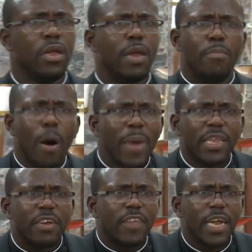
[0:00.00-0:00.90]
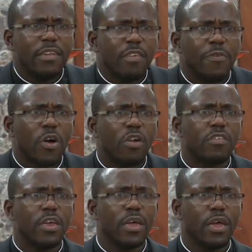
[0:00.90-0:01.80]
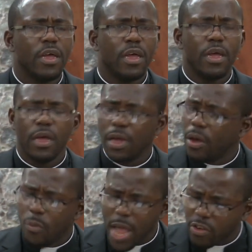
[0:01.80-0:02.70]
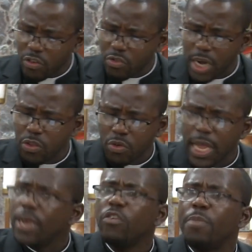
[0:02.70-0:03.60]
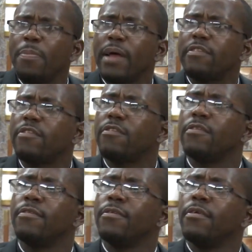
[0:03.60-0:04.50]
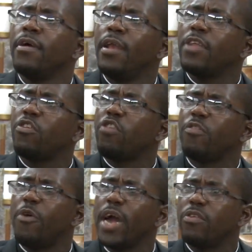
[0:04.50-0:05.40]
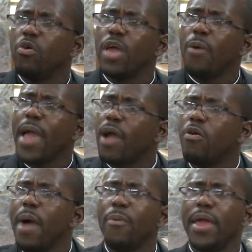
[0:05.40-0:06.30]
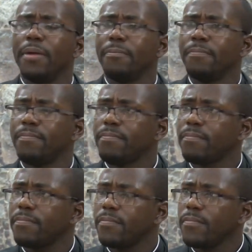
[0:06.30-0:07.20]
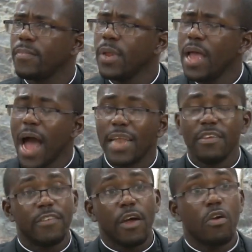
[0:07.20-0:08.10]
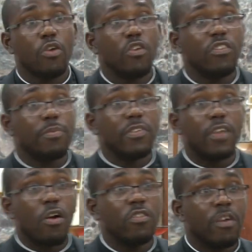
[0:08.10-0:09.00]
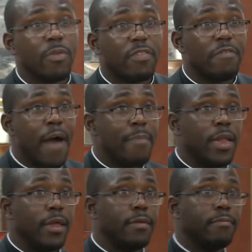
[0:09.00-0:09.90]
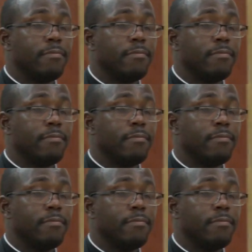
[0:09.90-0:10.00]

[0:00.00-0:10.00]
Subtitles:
The moment there is any difficulty, we are just ready to tear those papers. Let us just forget, go your way, I go my way. And the second concept is the concept of the family.